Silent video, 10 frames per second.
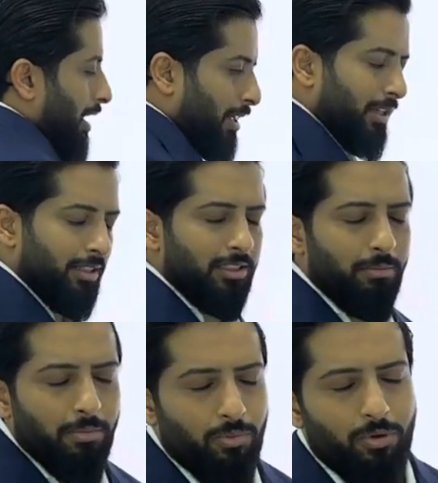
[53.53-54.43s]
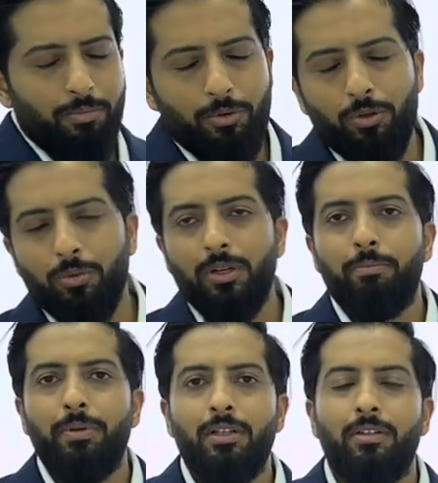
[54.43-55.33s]
This time I'm going to do it a
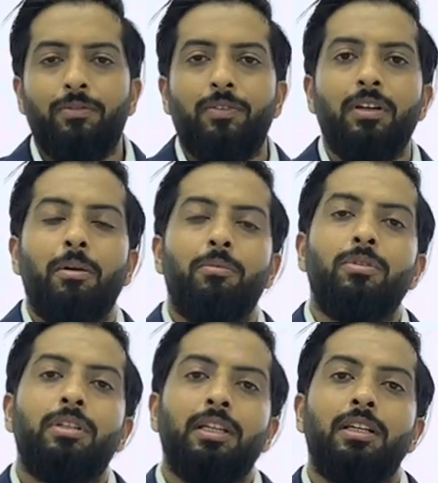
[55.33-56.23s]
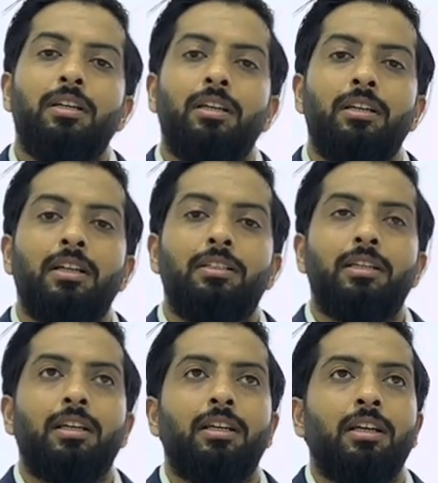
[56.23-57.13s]
bit different. I'm going to take, let's
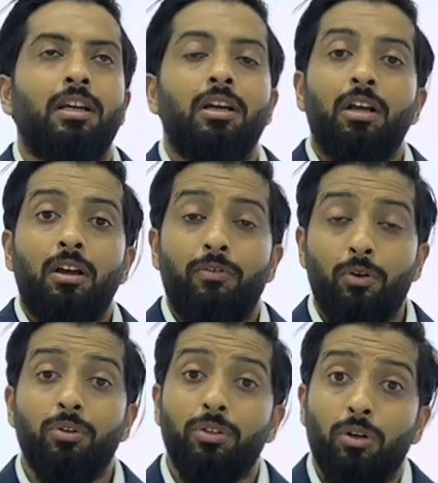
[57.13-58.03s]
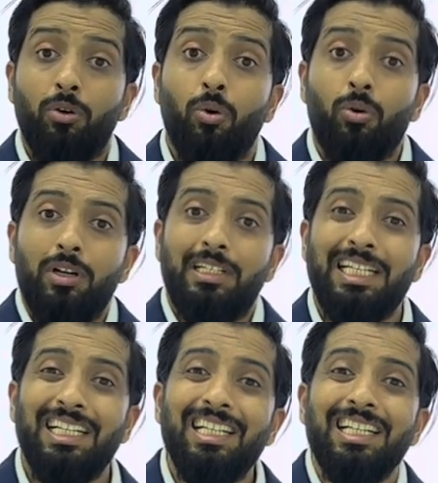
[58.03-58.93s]
say, we're going to go
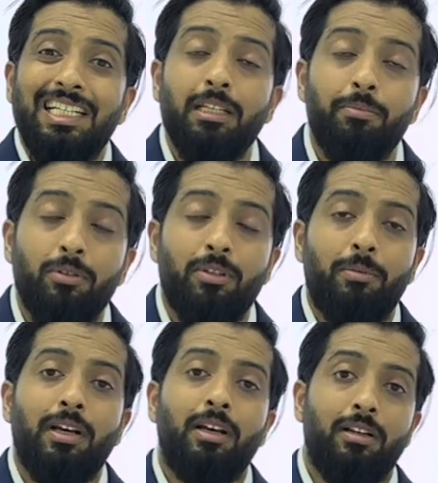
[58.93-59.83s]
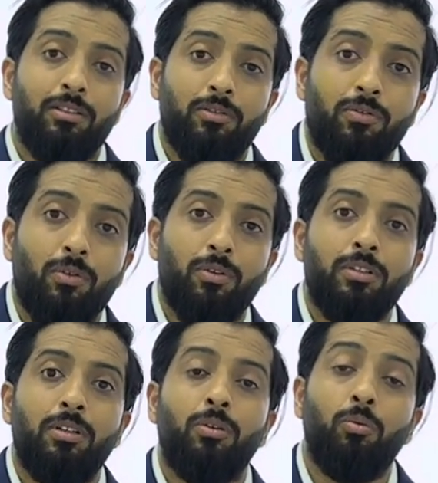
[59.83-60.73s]
dig a little deep into Damac Islands, of
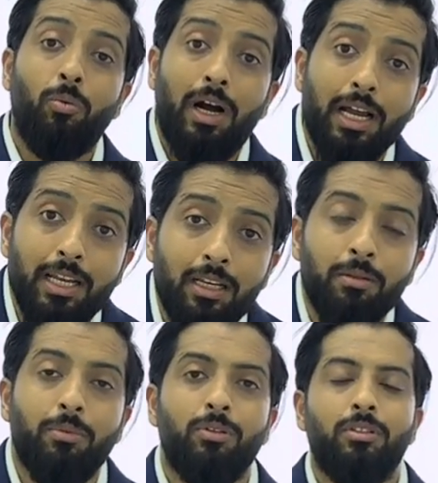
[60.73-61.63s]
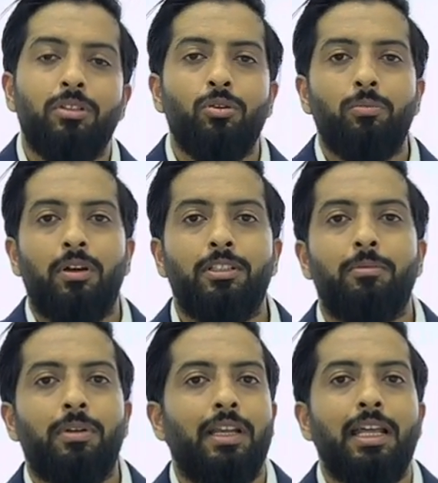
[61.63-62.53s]
course. Why? Because it's a new master
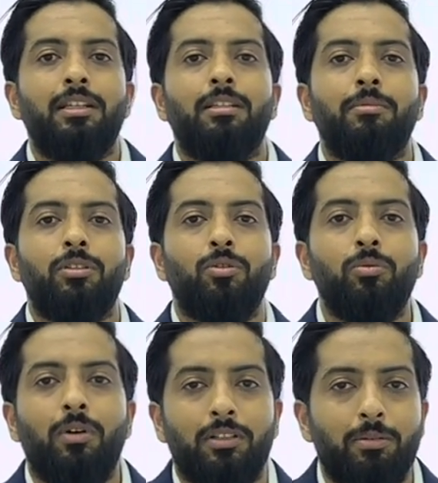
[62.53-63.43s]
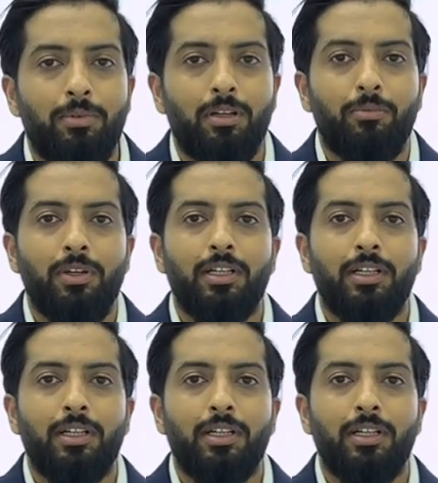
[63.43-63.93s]
plan. Anytime there's a new master plan, I'm really